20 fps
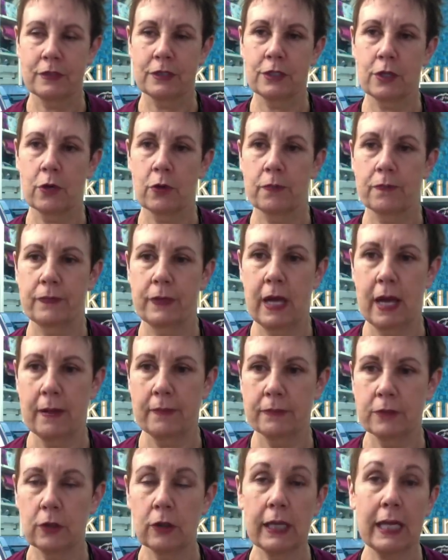So
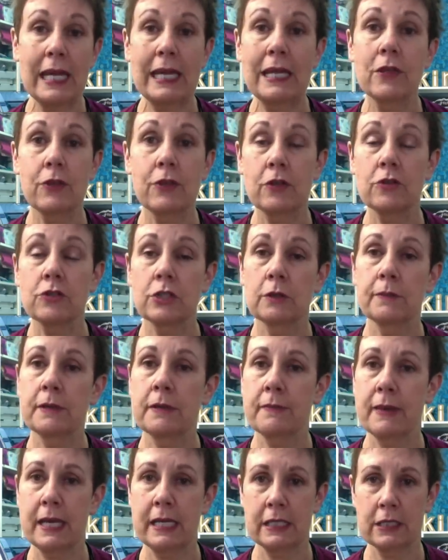yeah, so like anything, there's a little
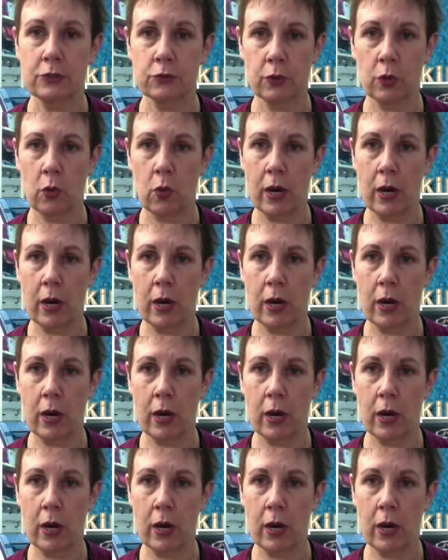bit of maintenance